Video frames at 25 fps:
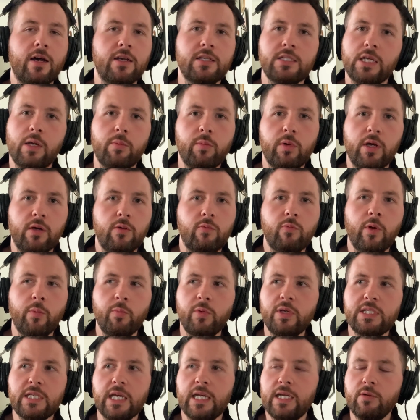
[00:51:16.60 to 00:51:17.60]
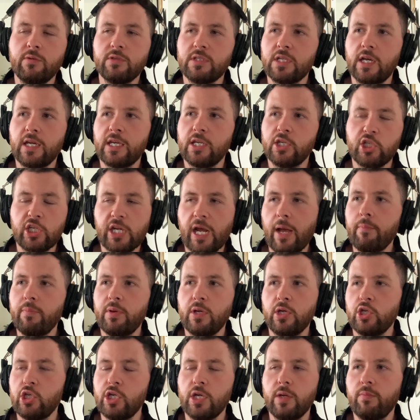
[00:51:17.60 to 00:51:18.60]
last summer when we said it was like a
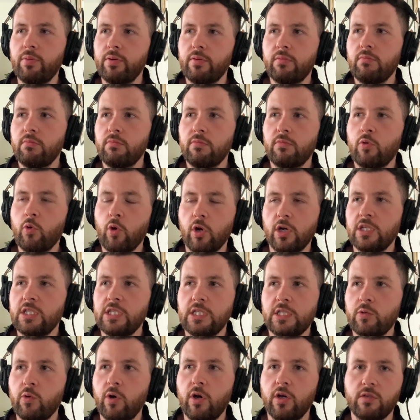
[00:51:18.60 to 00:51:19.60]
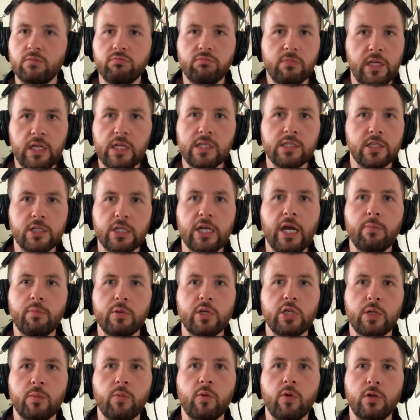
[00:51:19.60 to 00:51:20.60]
championship quality squad. It is a
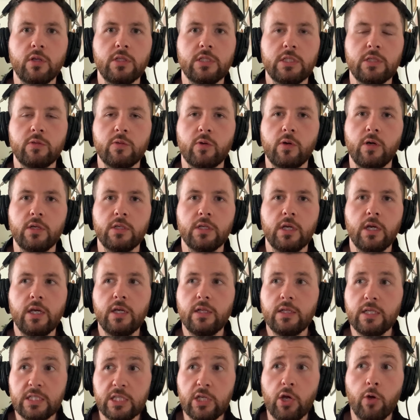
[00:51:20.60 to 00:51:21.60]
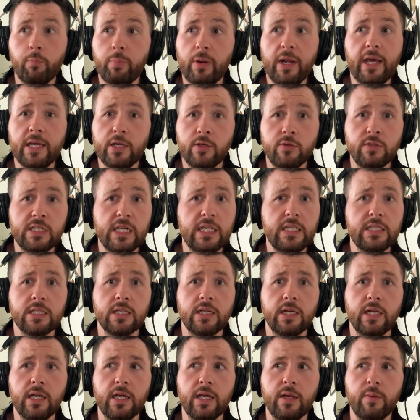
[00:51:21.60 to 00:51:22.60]
championship quality squad. There's the odd player who's
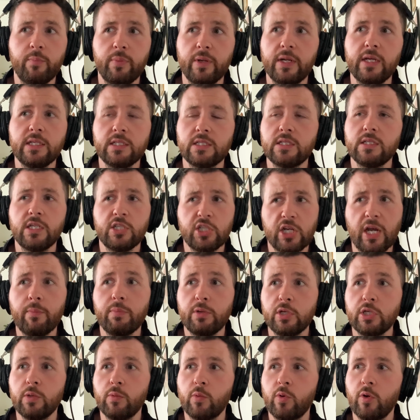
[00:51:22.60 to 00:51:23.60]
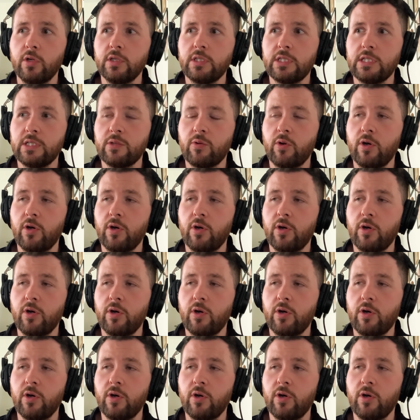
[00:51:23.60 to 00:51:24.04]
decent in it, but it's a championship quality